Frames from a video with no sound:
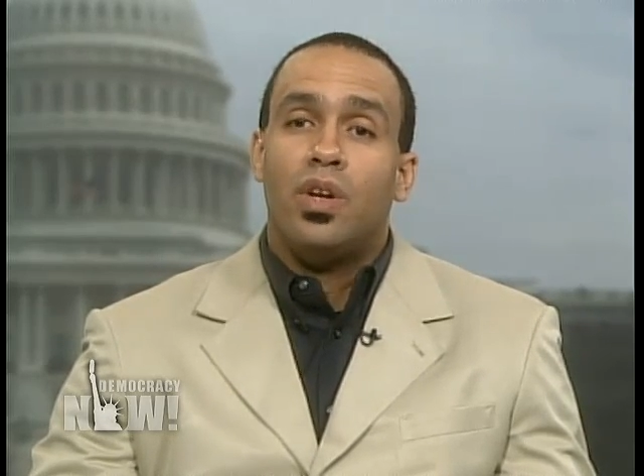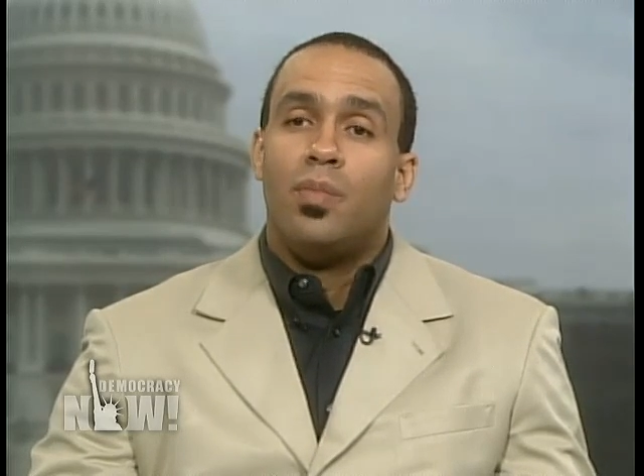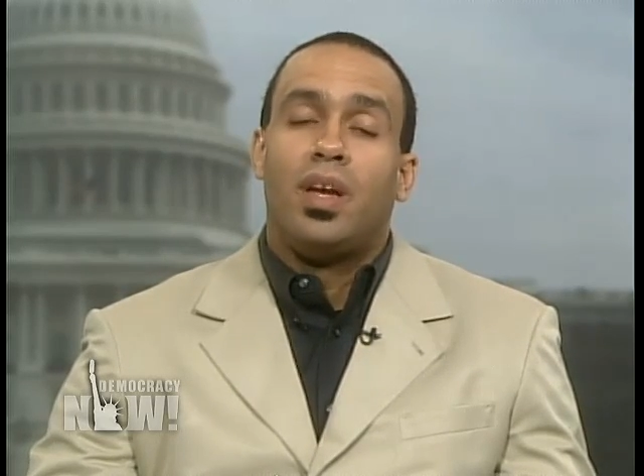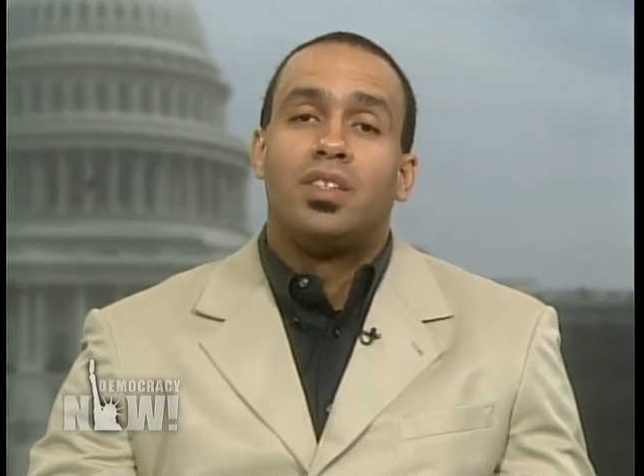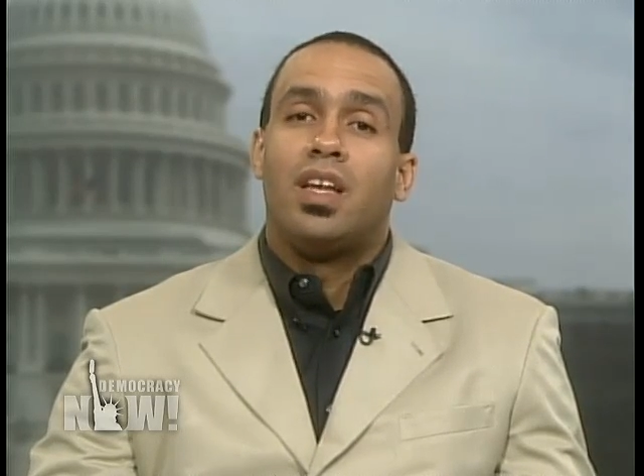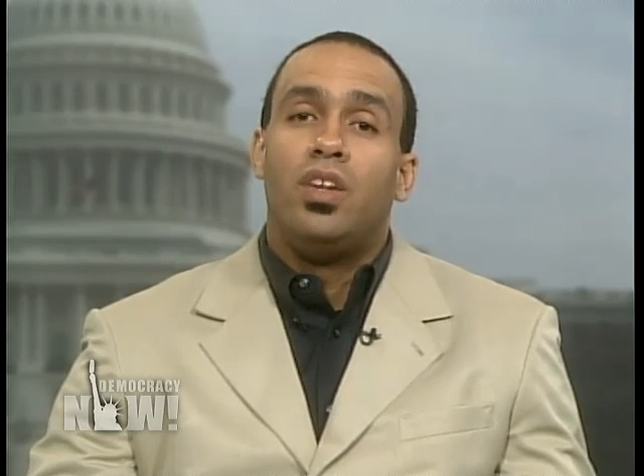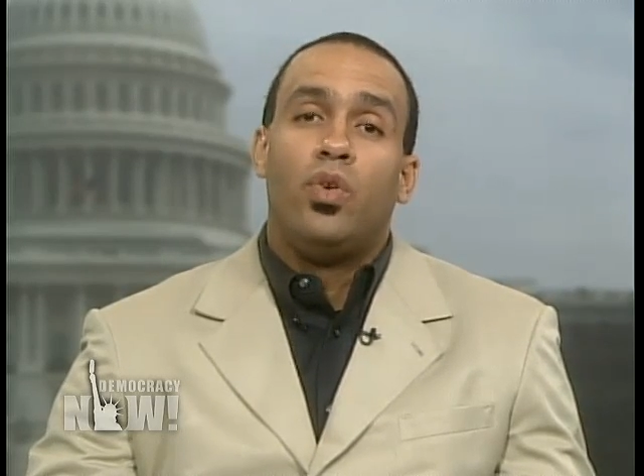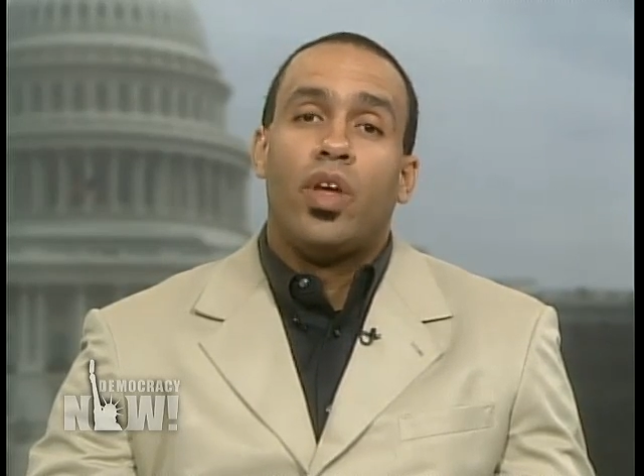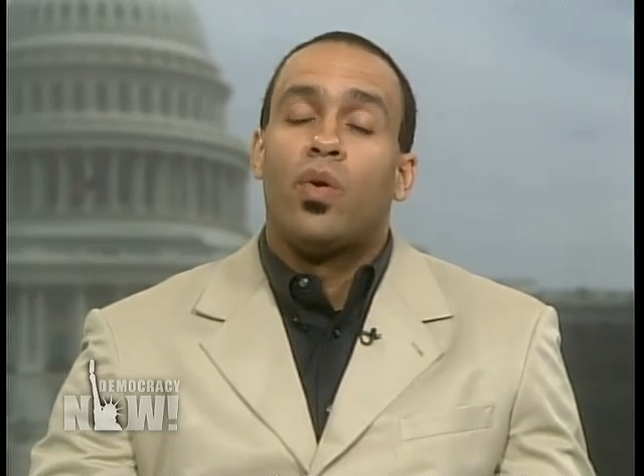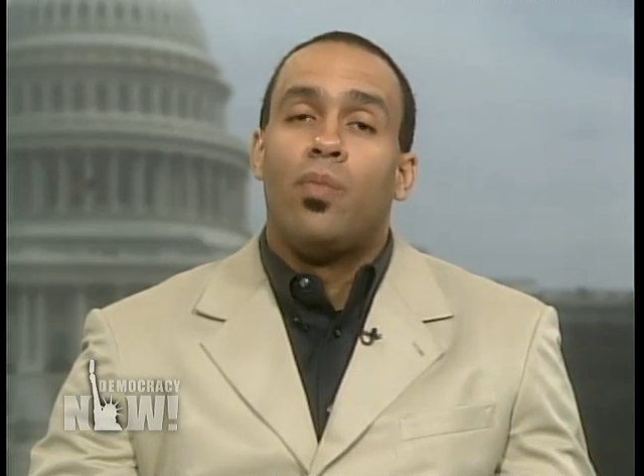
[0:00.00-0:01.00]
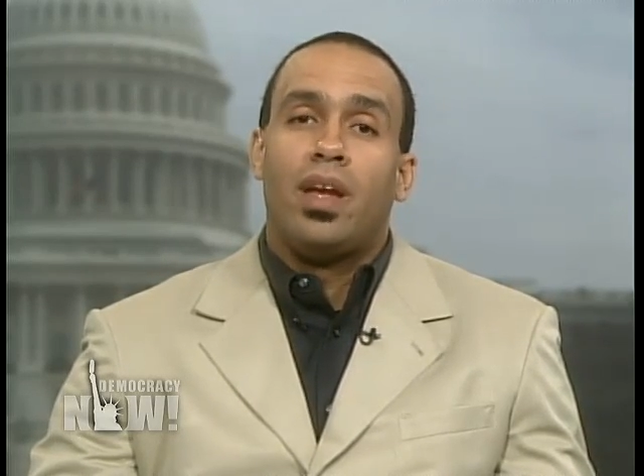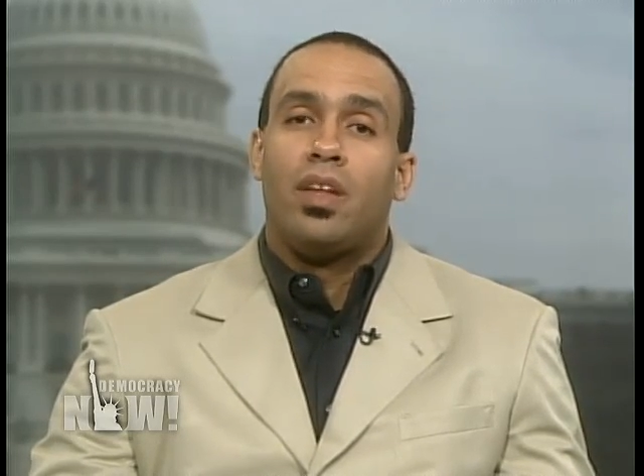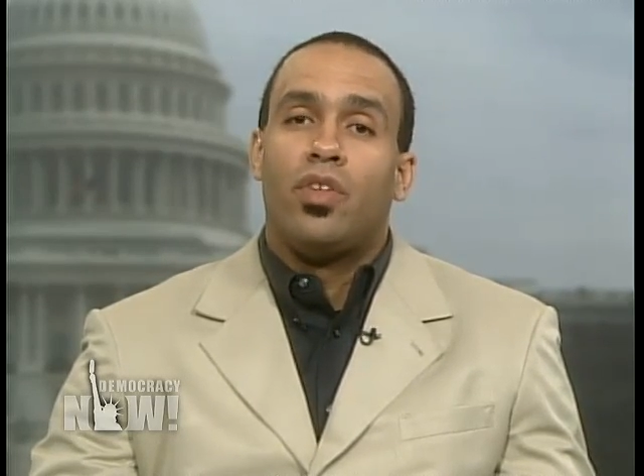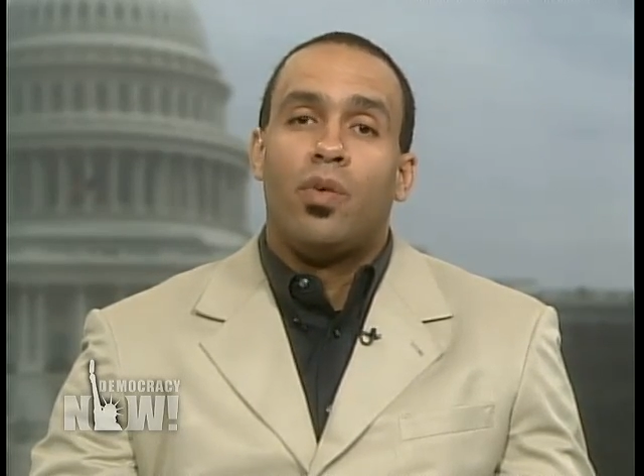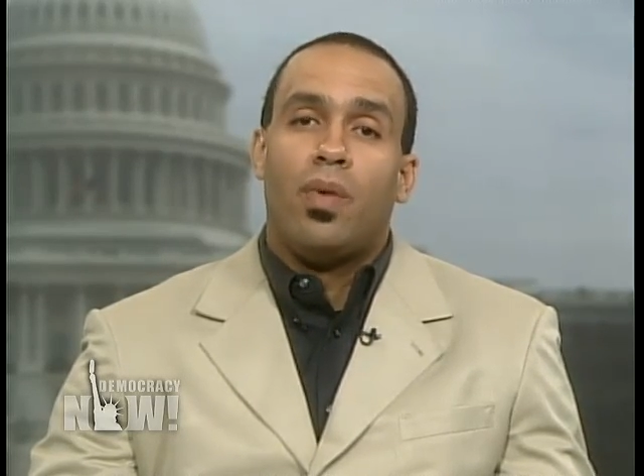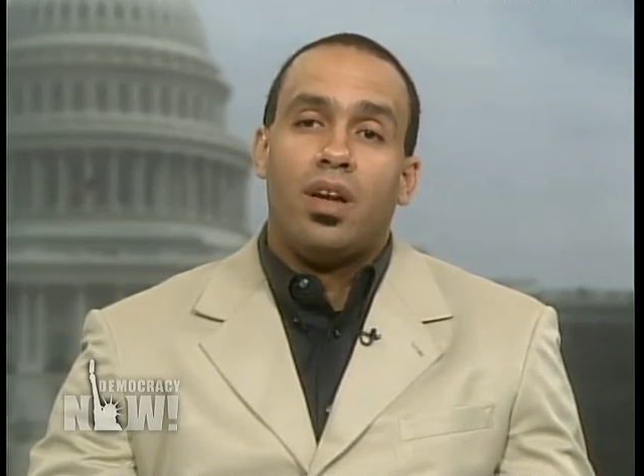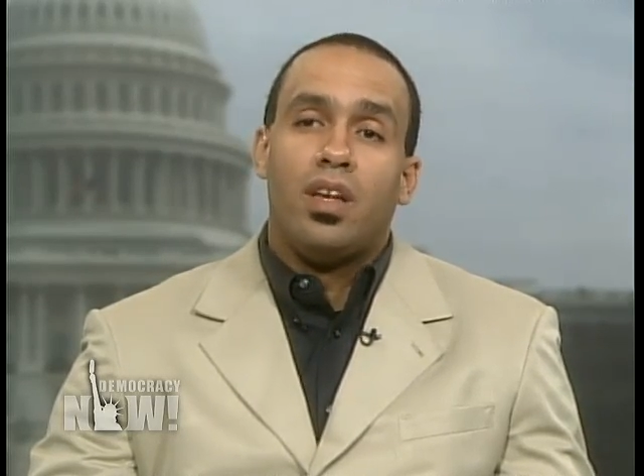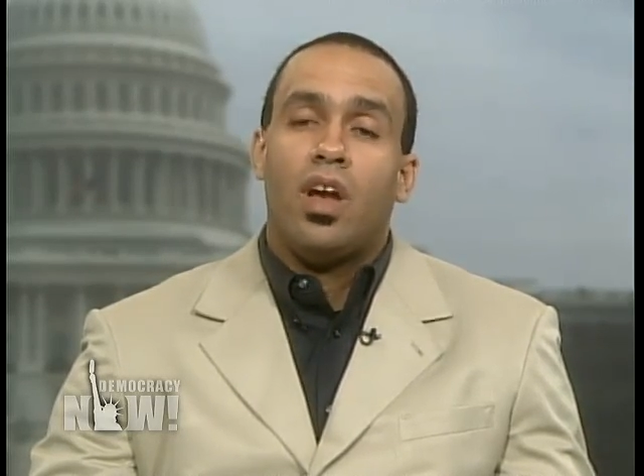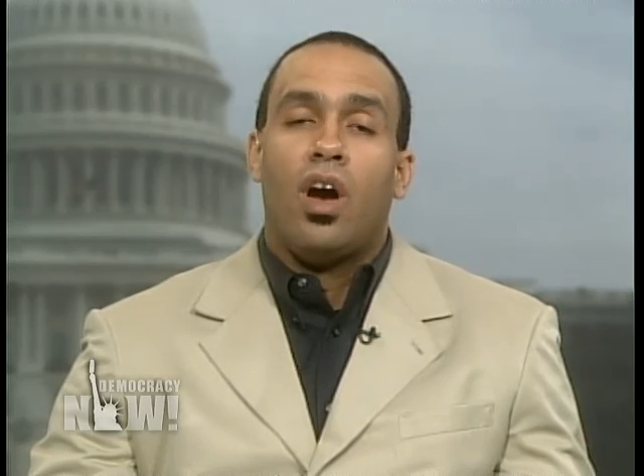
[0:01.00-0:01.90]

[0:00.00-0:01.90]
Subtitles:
because they knew they were making their money